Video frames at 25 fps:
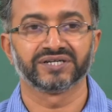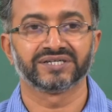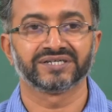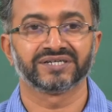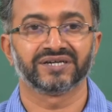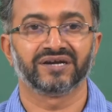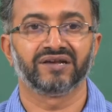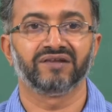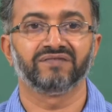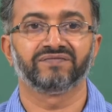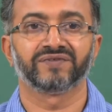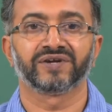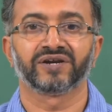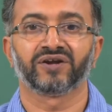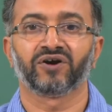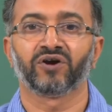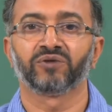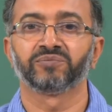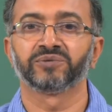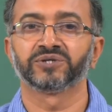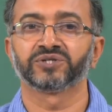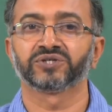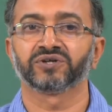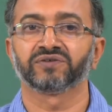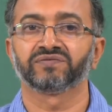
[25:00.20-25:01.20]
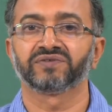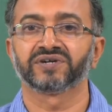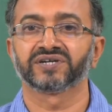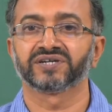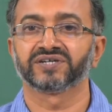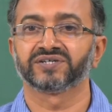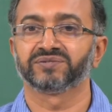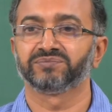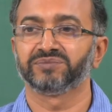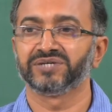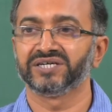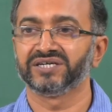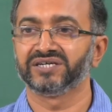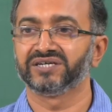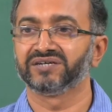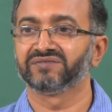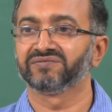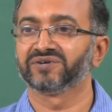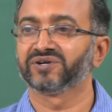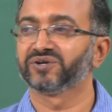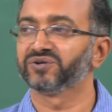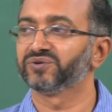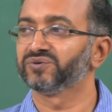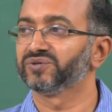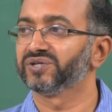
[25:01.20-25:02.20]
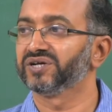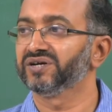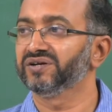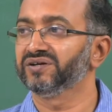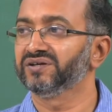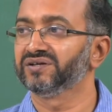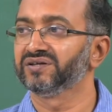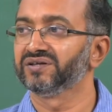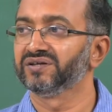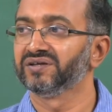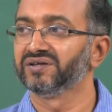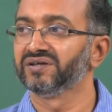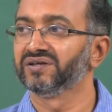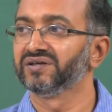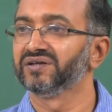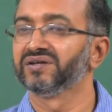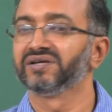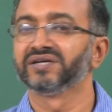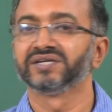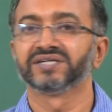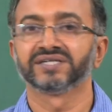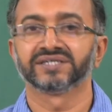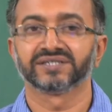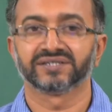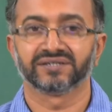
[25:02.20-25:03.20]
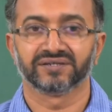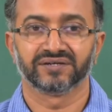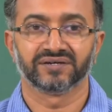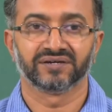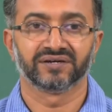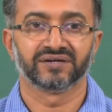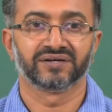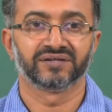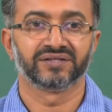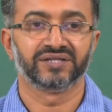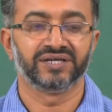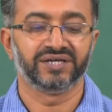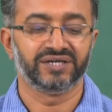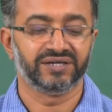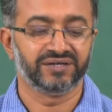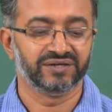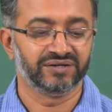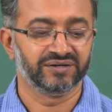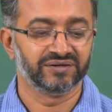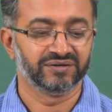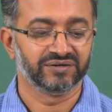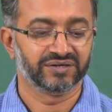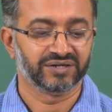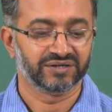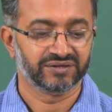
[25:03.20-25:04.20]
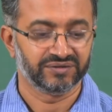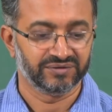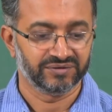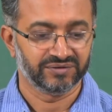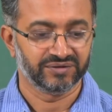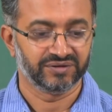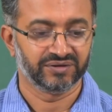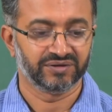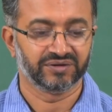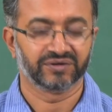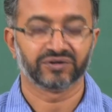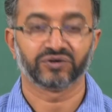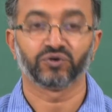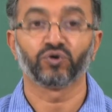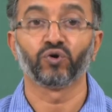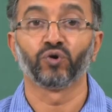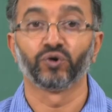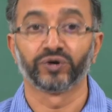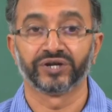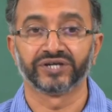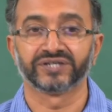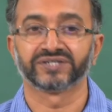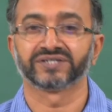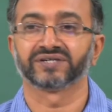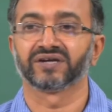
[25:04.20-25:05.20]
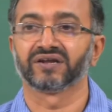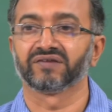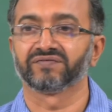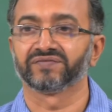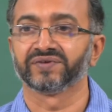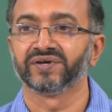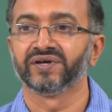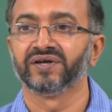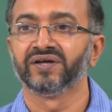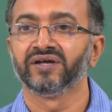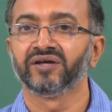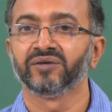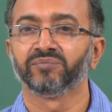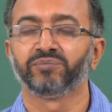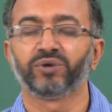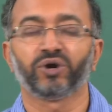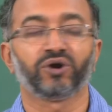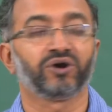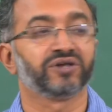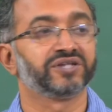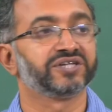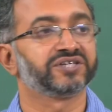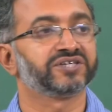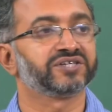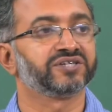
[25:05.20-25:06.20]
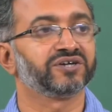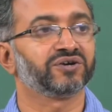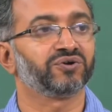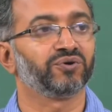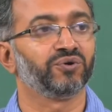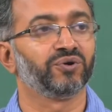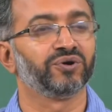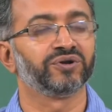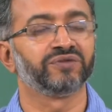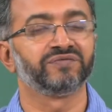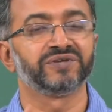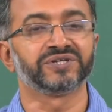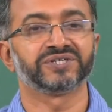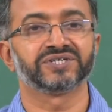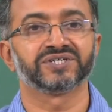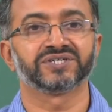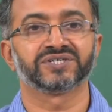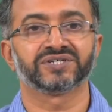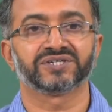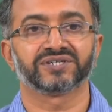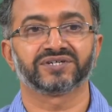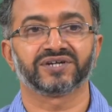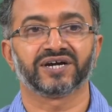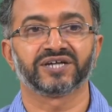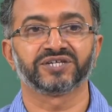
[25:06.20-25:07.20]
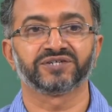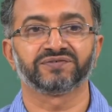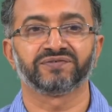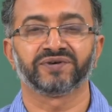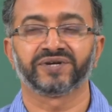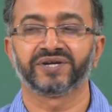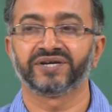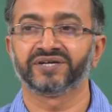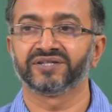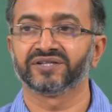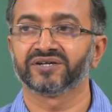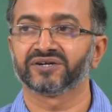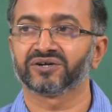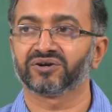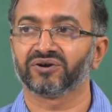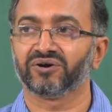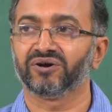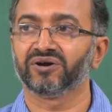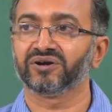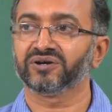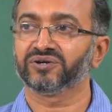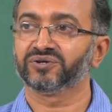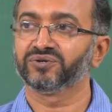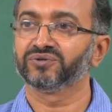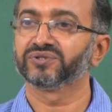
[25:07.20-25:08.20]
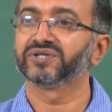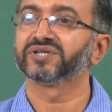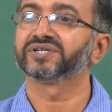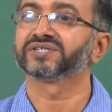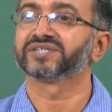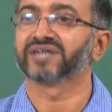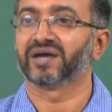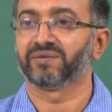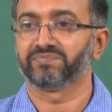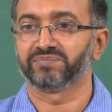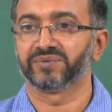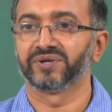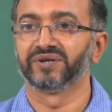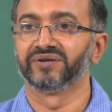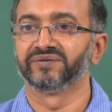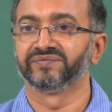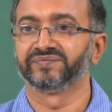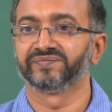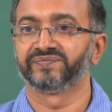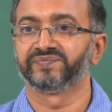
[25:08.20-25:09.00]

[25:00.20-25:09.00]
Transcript: itself, and how much of it is being given to the cone itself, because it is the cone which is transferring the torque to the sample.